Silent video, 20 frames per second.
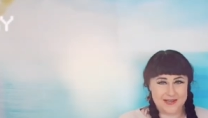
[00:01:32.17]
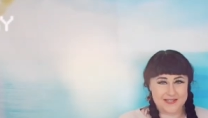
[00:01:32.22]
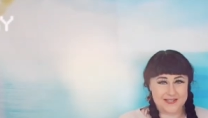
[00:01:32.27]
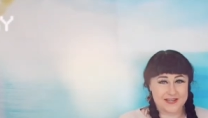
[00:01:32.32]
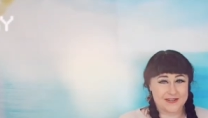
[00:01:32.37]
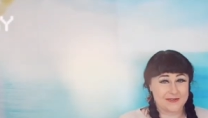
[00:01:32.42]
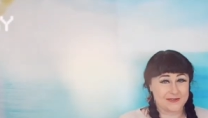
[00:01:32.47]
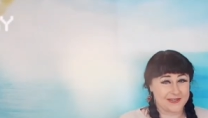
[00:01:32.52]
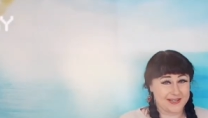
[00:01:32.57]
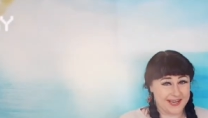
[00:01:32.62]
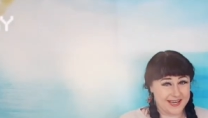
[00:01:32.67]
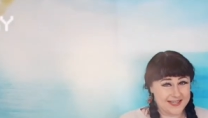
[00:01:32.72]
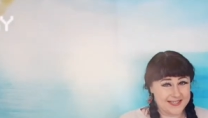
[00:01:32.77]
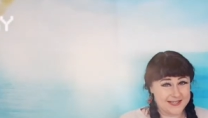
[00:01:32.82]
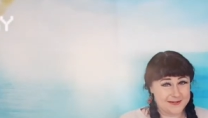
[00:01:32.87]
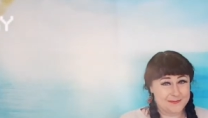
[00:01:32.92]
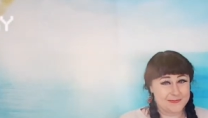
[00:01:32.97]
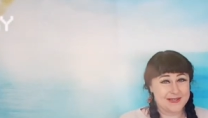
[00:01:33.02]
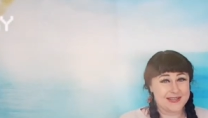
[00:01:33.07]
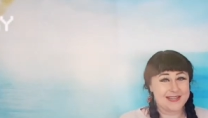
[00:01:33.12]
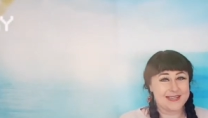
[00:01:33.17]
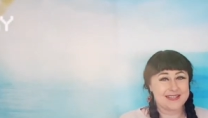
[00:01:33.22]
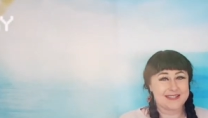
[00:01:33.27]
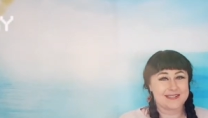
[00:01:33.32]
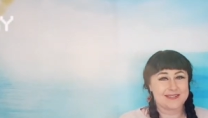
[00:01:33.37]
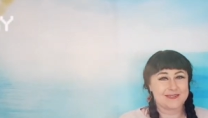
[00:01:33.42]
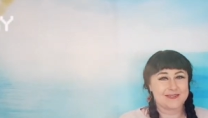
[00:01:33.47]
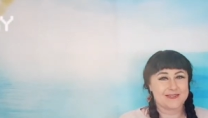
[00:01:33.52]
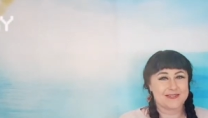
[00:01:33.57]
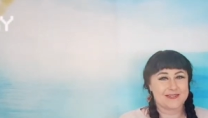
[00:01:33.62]
my channel yet please
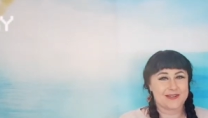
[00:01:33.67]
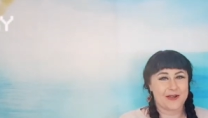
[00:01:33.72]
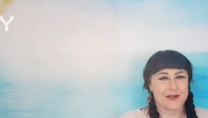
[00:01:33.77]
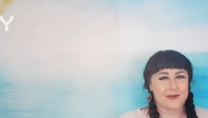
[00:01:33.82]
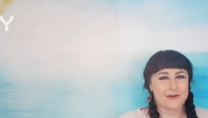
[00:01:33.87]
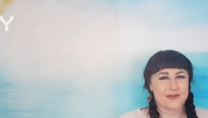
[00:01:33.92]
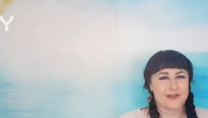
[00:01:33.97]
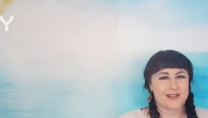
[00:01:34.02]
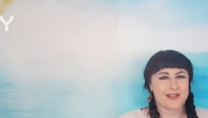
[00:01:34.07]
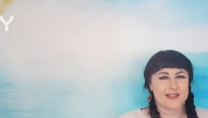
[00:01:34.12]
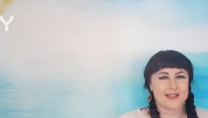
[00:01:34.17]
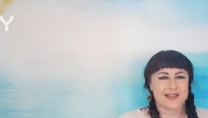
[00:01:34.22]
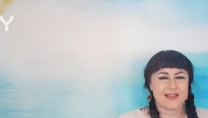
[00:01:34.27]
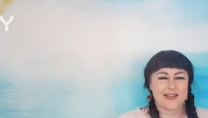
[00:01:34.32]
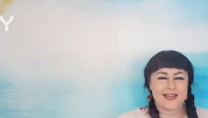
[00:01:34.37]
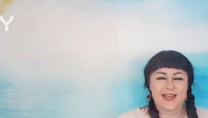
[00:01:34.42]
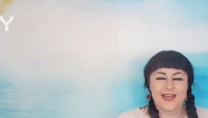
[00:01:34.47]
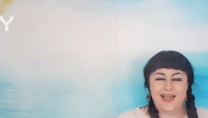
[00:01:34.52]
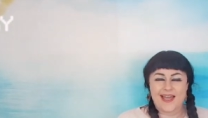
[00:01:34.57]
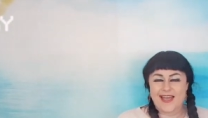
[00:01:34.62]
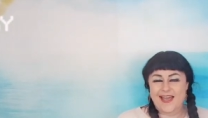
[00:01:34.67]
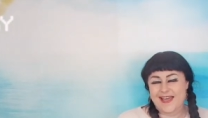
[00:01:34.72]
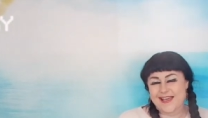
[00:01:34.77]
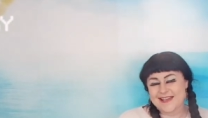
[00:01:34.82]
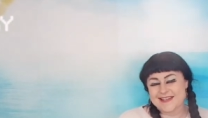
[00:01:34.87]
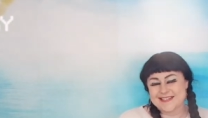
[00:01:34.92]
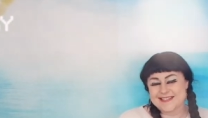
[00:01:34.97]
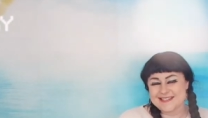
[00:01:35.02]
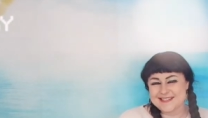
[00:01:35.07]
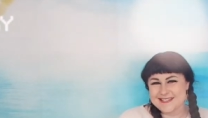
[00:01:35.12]
do so
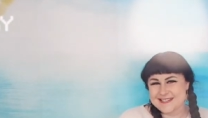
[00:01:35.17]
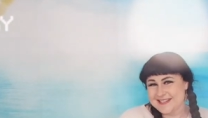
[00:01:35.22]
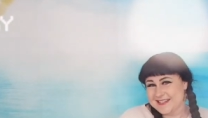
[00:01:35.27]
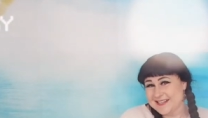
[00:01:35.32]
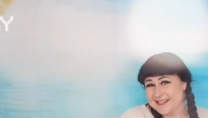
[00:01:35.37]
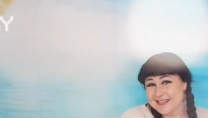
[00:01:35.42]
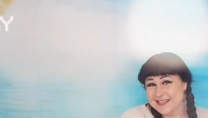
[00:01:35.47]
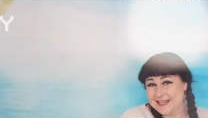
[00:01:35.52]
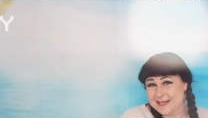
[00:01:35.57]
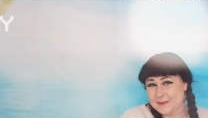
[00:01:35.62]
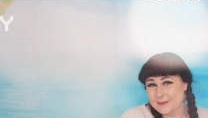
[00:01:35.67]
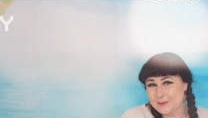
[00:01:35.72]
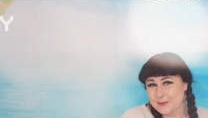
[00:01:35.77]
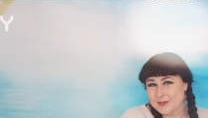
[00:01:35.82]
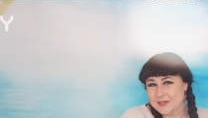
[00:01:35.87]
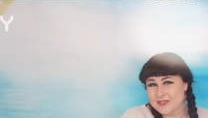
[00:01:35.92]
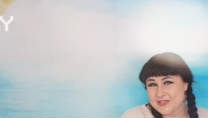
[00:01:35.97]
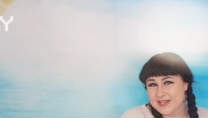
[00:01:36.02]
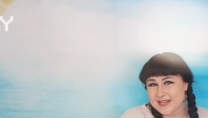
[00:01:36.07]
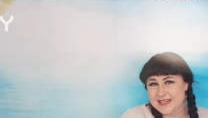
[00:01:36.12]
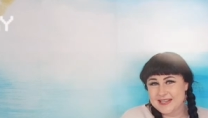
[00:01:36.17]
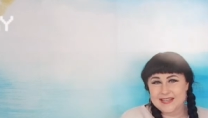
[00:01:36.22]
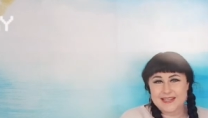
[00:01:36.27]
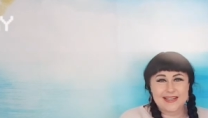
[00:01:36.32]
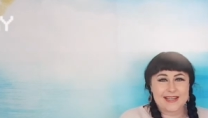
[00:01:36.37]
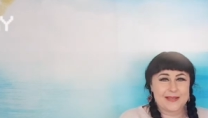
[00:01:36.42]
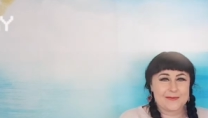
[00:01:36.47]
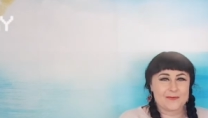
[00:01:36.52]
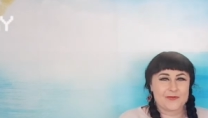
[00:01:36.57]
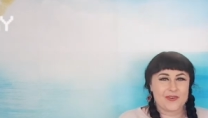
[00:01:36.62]
and keep watching
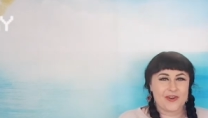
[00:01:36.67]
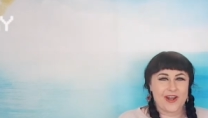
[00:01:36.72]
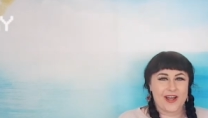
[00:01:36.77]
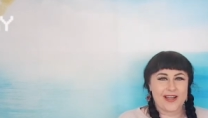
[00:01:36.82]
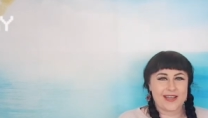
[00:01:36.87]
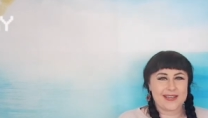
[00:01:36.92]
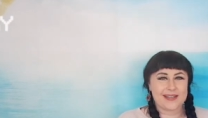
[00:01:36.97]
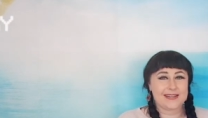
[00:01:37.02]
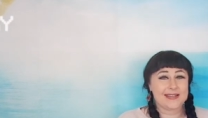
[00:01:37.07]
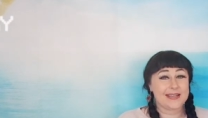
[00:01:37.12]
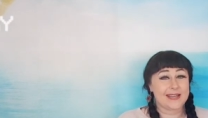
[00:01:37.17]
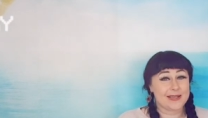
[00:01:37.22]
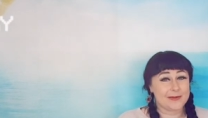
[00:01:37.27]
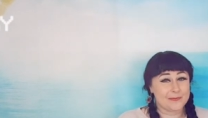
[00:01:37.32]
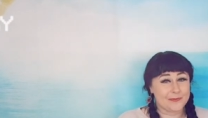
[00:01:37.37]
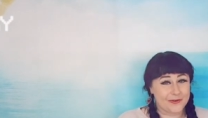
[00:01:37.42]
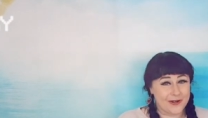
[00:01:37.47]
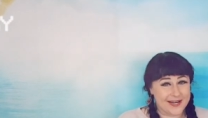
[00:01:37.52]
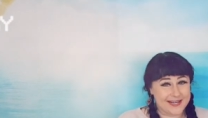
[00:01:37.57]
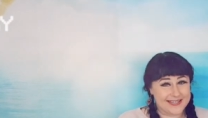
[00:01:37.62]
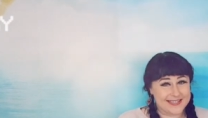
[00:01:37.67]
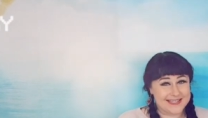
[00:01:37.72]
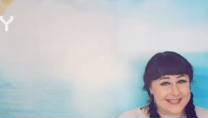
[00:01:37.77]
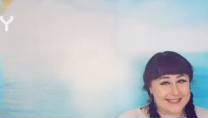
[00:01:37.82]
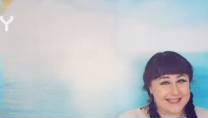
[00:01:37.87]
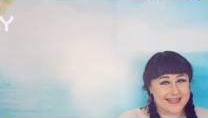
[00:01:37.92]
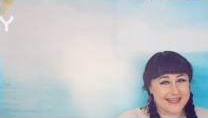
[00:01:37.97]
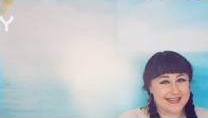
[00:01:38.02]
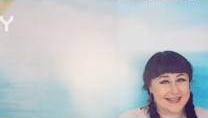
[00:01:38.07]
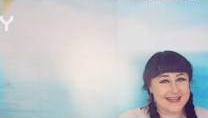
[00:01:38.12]
keep trying keep
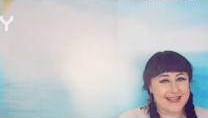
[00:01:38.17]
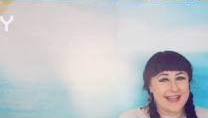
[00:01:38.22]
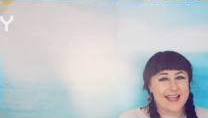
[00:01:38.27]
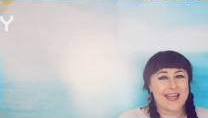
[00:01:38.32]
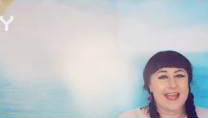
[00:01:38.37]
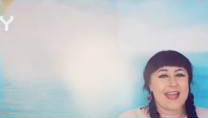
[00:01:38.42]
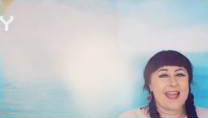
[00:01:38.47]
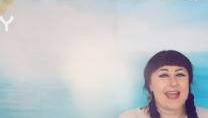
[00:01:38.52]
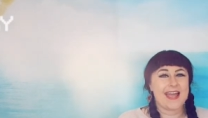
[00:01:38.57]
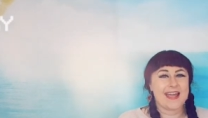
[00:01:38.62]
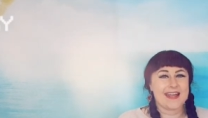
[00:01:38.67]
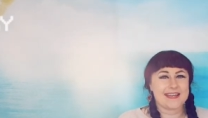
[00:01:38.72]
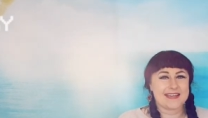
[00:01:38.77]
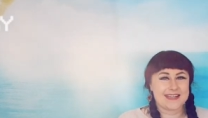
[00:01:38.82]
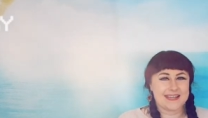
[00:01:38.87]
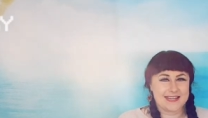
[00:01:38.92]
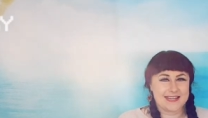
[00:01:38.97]
practicing and